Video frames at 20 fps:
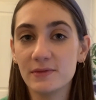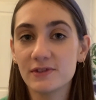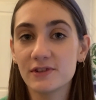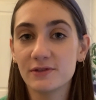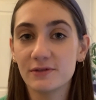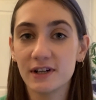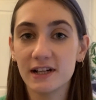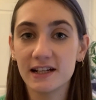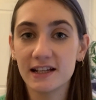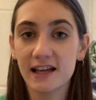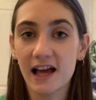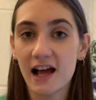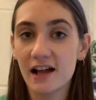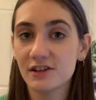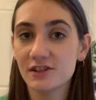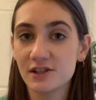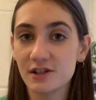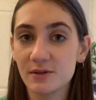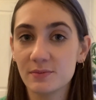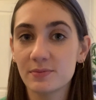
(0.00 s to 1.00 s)
to really
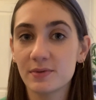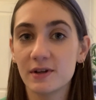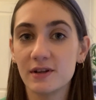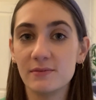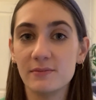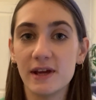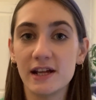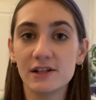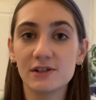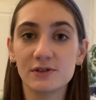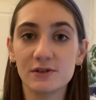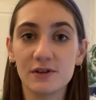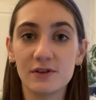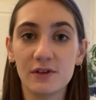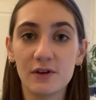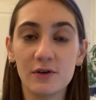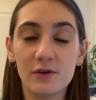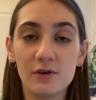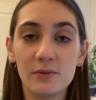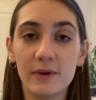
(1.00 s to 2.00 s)
catch up and make sure
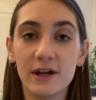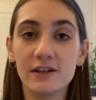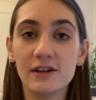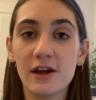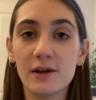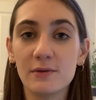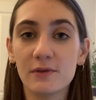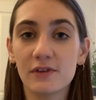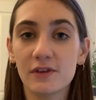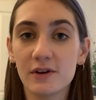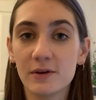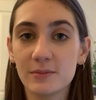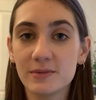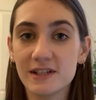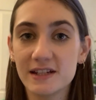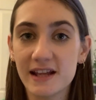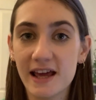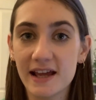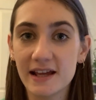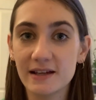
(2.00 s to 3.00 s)
that all my notes are up to
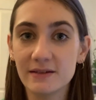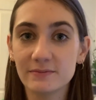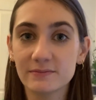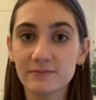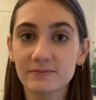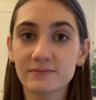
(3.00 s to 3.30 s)
date.